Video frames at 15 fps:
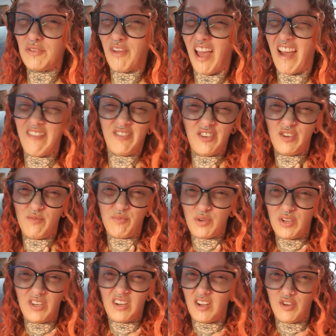have to,
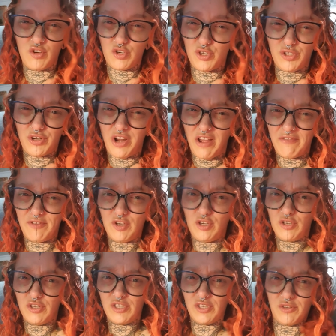but I usually don't have to
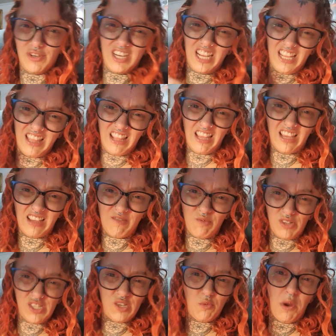because it's already in there, and
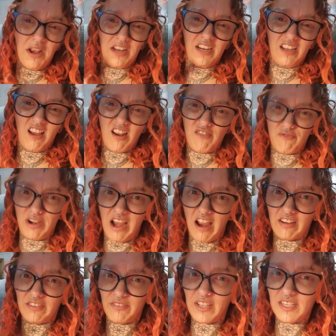once you wet it, it kind of
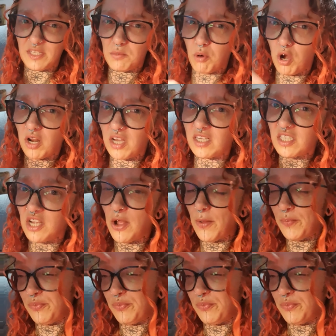reactivates the product.